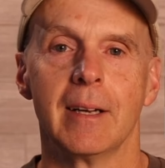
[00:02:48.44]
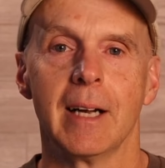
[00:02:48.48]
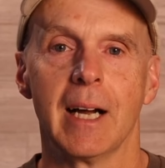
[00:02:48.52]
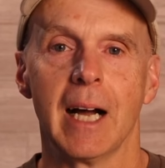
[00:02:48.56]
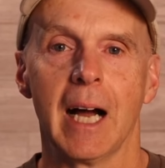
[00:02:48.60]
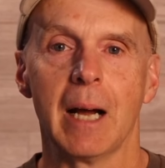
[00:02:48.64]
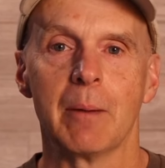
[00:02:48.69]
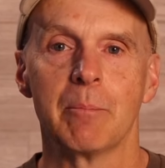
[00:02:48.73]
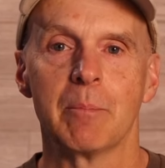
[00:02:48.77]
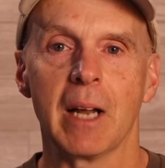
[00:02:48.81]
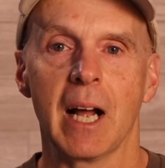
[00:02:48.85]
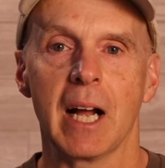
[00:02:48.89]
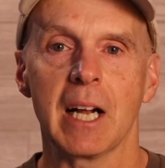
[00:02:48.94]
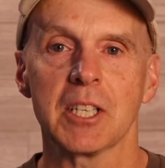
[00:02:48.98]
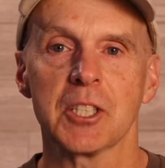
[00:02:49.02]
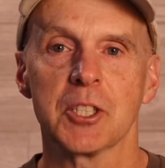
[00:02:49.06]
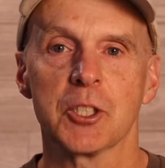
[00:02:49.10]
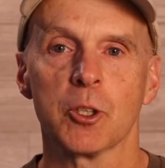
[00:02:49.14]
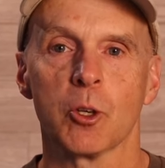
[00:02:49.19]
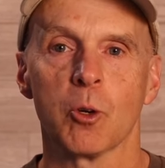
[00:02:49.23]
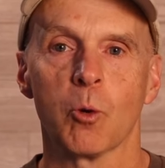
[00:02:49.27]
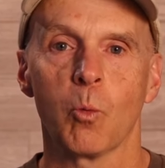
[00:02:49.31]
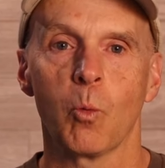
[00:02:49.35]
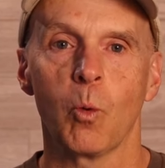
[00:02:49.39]
I'm not
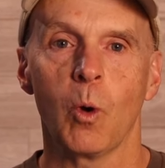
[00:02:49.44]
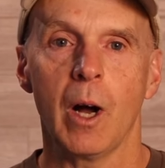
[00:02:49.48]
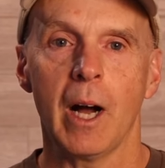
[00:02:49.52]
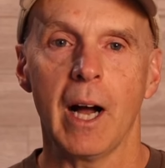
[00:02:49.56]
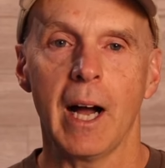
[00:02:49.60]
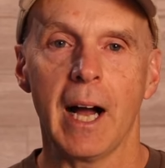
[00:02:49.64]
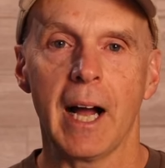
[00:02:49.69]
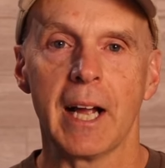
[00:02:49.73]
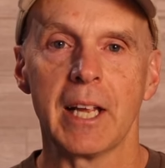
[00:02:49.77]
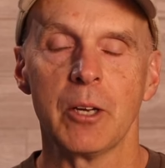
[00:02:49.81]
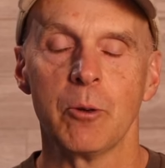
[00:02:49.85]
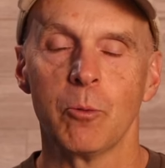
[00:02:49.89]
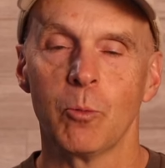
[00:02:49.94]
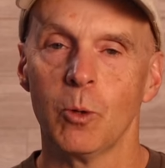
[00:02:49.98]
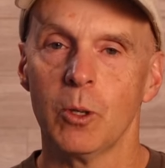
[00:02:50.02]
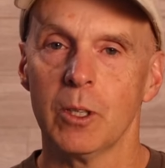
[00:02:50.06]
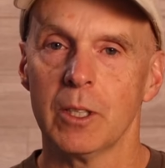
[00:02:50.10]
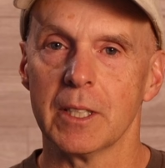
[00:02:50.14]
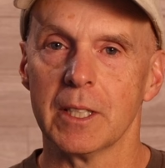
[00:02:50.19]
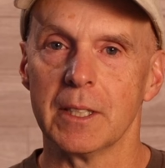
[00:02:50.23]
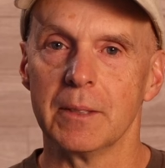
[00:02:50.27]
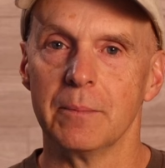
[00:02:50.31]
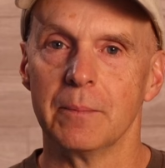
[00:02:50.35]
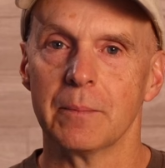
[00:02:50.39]
sure why you
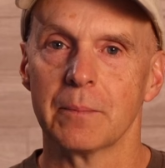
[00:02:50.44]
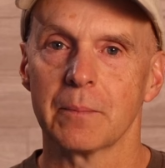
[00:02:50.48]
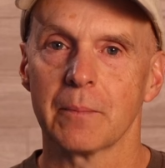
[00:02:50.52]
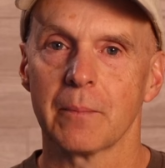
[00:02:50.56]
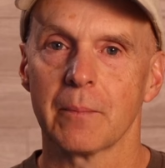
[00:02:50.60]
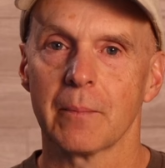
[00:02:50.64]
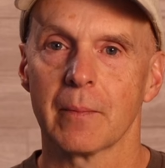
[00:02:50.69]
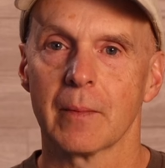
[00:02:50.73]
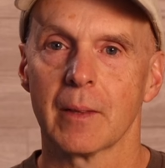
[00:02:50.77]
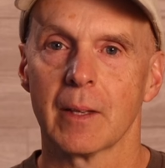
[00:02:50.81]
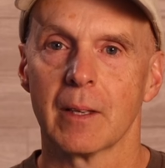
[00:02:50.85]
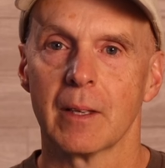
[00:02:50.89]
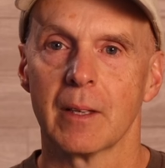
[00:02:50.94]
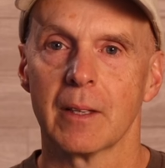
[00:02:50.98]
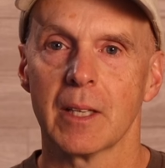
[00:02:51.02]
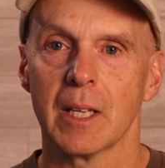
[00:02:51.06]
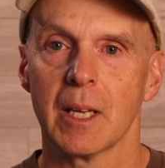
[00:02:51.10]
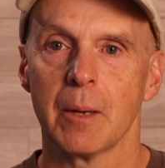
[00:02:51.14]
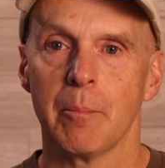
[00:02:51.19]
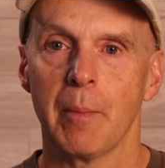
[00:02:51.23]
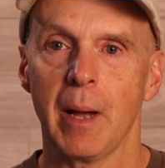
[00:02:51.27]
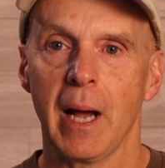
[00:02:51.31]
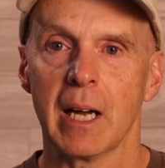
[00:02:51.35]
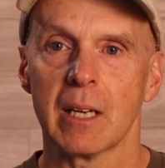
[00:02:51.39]
would.
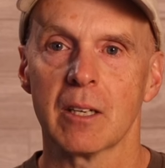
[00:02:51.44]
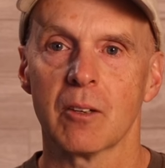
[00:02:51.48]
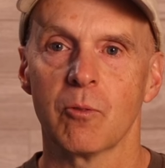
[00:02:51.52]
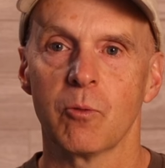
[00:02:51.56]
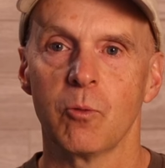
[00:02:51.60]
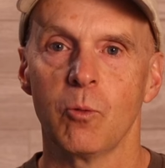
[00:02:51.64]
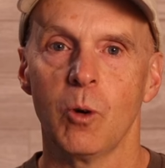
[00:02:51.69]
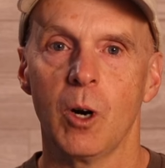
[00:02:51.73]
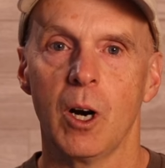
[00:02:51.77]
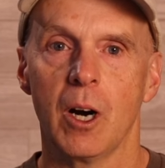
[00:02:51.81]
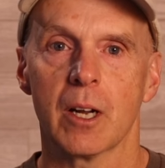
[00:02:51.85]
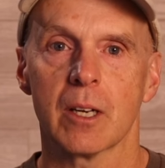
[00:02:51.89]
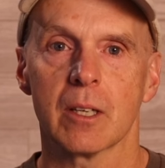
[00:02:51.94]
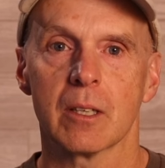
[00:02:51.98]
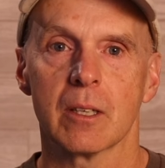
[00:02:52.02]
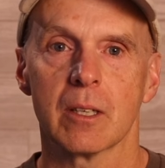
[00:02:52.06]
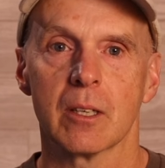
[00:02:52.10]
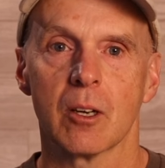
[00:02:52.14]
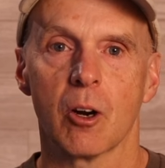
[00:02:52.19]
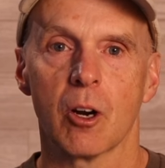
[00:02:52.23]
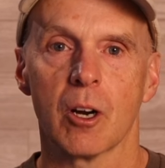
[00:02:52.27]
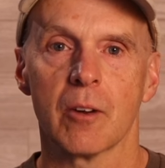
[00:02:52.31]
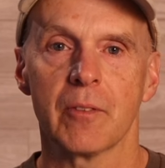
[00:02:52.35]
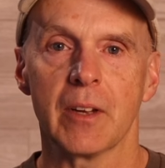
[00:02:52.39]
The amount of water
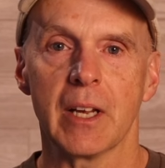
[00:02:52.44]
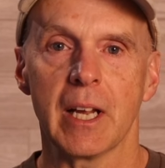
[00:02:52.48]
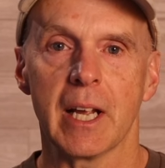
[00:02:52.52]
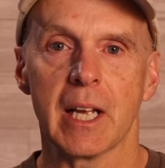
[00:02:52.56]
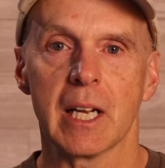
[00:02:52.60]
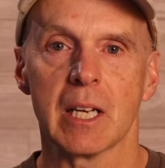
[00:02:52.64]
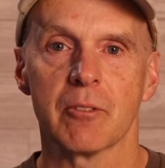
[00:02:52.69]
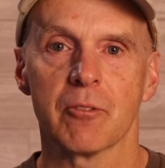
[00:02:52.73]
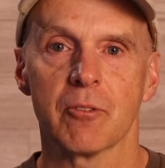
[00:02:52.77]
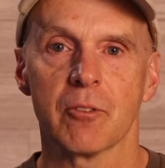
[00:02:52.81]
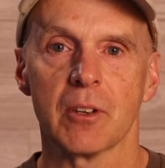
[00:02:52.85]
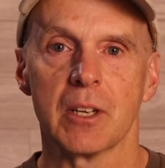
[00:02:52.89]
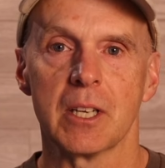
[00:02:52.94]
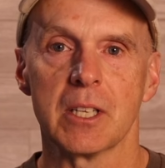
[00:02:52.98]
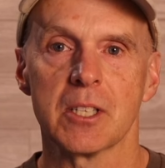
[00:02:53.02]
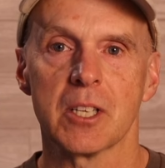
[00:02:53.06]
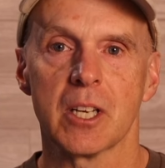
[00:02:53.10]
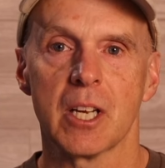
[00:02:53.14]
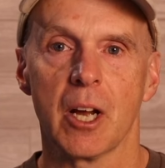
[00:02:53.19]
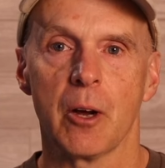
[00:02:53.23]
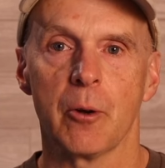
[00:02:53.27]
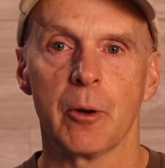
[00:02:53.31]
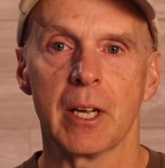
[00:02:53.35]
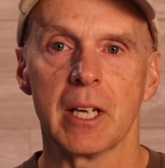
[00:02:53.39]
and RV antifreeze
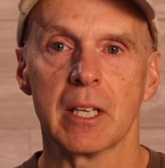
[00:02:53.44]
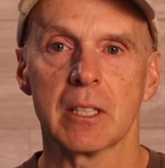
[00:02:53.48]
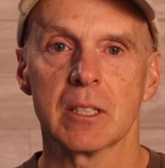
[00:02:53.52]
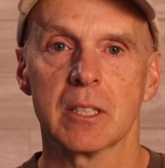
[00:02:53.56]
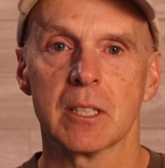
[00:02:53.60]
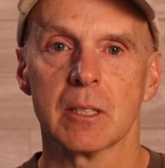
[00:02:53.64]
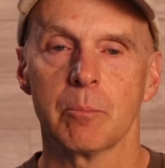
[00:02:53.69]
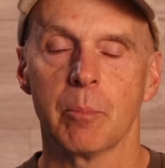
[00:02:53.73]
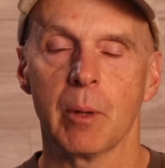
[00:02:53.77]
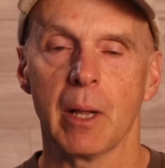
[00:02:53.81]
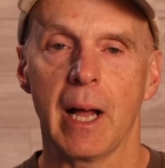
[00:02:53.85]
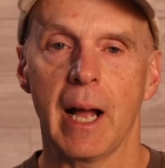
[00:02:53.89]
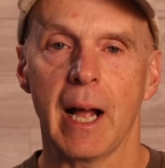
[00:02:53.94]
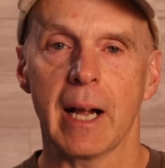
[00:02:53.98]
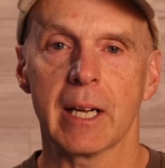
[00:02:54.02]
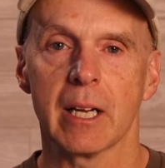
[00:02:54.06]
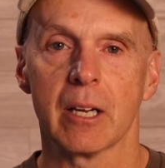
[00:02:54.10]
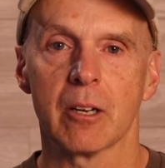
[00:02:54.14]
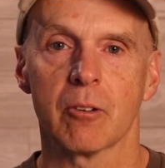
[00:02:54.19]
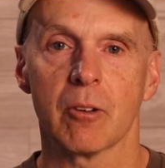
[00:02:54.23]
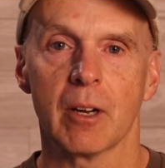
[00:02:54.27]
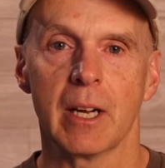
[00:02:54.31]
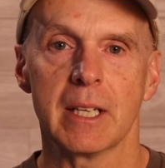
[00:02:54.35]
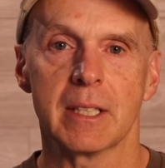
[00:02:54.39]
going into the black
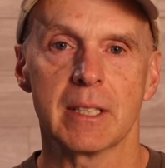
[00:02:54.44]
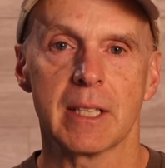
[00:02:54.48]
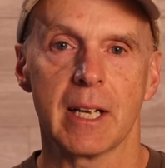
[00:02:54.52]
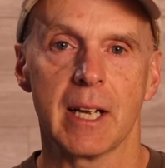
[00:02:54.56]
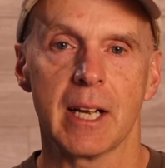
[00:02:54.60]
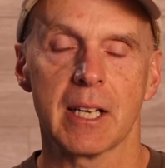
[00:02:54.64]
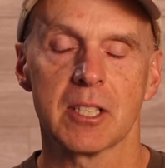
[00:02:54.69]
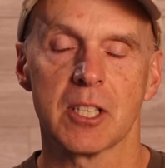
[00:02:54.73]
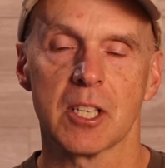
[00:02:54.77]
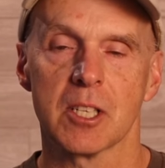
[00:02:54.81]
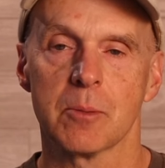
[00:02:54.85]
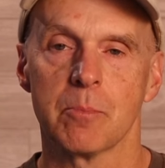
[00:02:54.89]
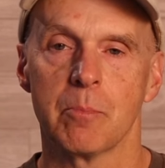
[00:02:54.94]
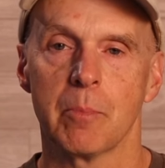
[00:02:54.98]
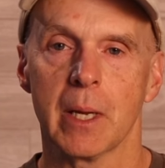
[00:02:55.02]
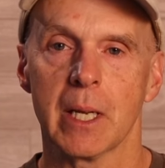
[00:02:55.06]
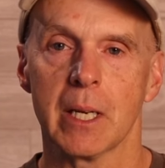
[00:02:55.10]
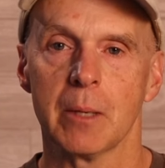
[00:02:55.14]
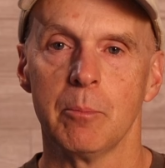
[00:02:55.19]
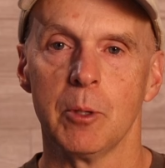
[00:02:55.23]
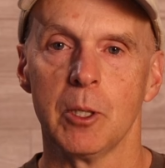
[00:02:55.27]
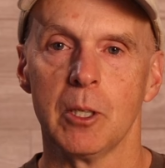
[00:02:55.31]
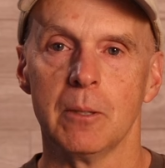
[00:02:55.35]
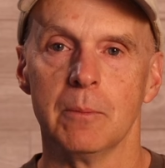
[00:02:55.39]
and gray tanks is
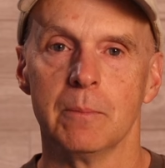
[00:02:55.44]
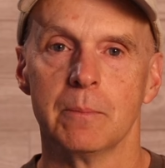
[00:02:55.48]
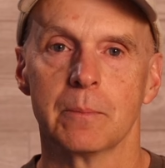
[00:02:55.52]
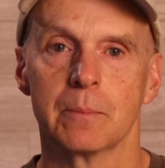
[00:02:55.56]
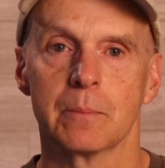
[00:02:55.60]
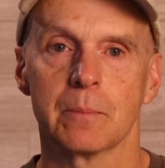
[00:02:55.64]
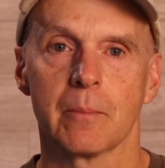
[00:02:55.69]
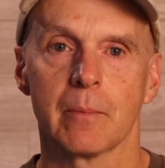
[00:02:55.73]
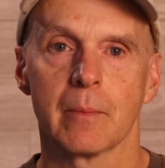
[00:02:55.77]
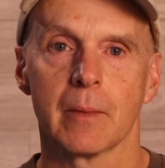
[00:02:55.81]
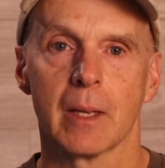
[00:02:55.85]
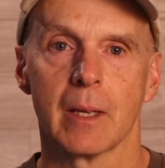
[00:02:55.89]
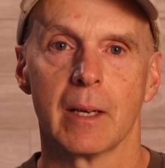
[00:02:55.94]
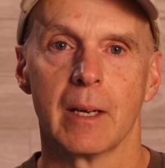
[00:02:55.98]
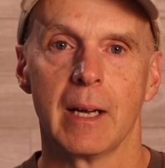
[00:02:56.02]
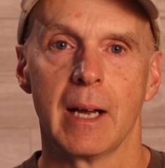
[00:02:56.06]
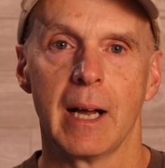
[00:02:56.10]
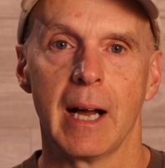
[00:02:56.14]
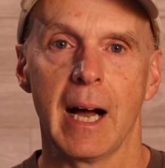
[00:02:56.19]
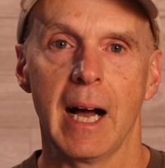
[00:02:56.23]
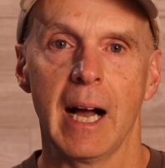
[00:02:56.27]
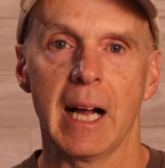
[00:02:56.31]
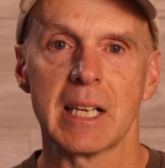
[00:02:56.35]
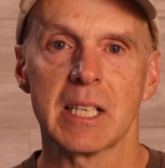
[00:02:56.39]
minimal.
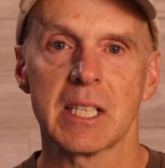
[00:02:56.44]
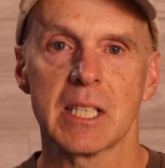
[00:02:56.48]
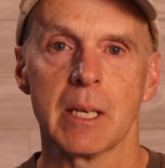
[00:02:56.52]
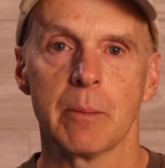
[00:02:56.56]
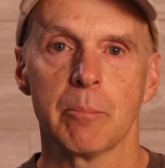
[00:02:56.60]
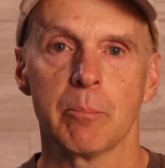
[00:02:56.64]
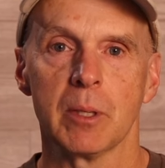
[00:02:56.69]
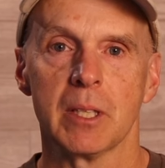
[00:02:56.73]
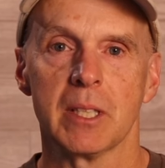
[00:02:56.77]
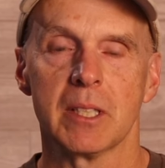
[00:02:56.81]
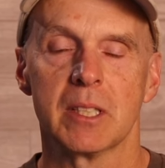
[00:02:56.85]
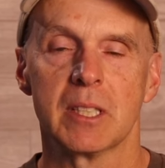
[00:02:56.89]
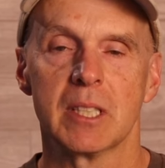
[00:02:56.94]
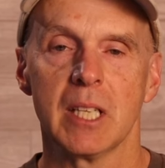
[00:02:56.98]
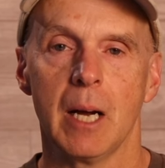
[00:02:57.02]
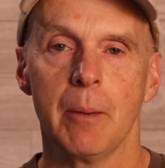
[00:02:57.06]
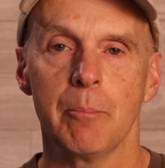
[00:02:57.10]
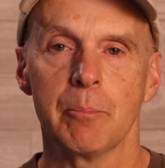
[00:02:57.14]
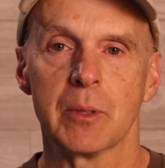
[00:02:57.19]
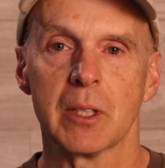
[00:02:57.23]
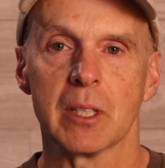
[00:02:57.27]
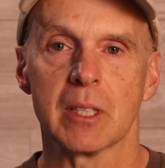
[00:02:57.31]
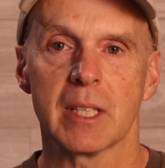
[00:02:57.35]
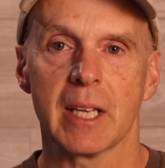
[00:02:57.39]
I simply
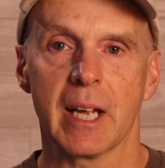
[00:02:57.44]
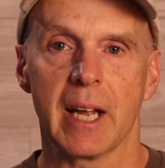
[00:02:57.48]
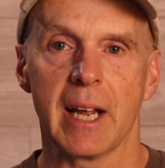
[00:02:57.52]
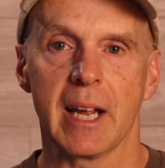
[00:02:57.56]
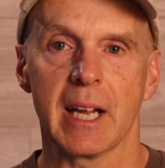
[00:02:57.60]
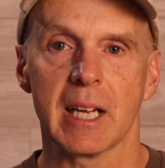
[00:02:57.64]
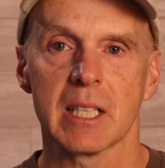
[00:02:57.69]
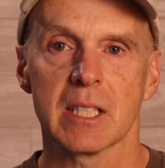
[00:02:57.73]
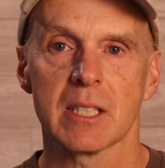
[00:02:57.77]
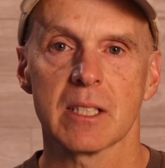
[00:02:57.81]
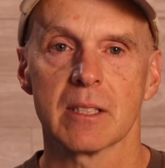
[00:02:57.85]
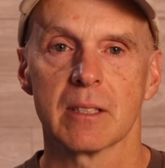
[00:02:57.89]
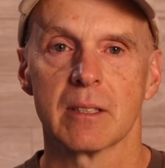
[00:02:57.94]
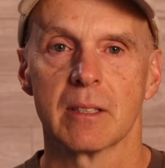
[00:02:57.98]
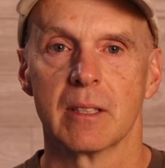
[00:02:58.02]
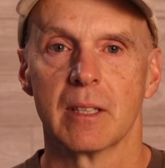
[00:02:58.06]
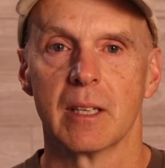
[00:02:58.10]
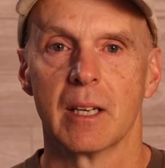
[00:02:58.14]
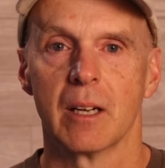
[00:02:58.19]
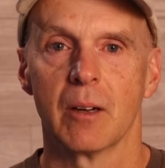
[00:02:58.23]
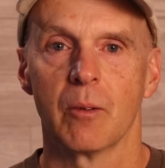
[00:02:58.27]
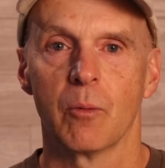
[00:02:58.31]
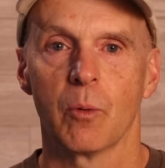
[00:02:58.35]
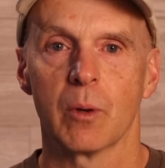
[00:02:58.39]
dump the tanks
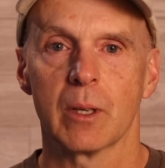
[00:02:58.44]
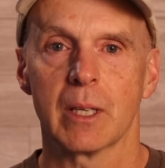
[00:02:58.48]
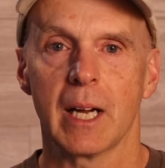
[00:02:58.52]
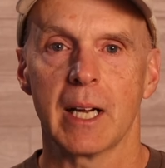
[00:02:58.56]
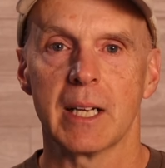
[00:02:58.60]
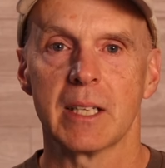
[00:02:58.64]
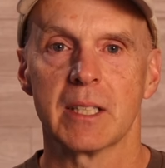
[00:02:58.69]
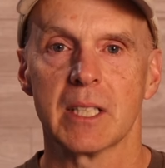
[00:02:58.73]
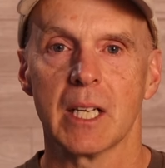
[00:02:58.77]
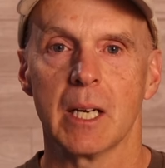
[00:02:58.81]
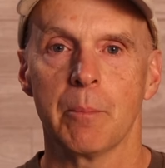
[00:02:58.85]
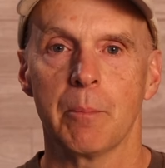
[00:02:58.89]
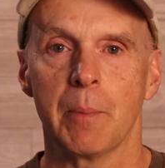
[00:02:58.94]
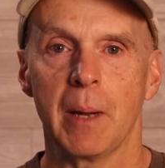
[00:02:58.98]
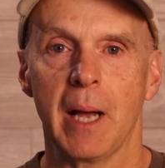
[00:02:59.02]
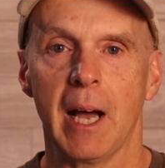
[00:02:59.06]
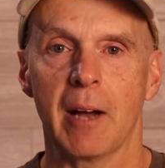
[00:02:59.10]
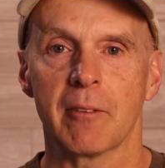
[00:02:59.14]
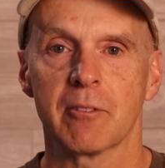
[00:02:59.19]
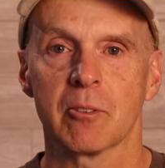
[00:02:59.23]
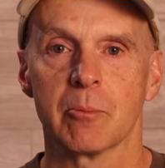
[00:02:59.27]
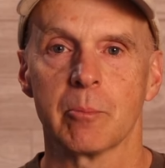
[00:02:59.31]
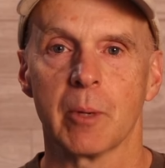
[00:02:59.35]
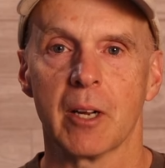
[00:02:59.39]
when I dump
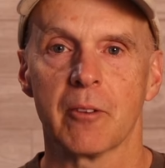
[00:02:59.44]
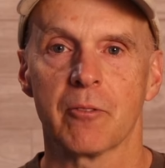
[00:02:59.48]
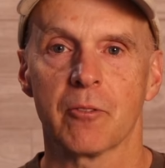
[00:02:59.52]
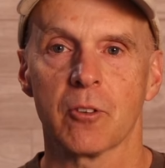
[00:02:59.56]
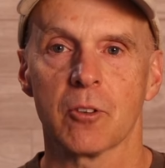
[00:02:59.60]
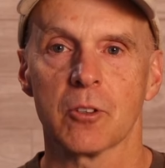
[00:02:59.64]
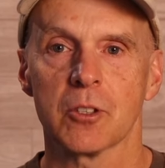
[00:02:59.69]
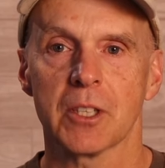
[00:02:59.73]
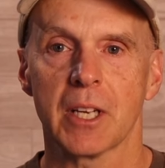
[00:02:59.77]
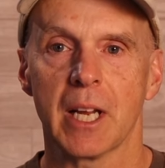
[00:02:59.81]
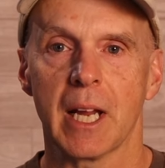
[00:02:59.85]
after my first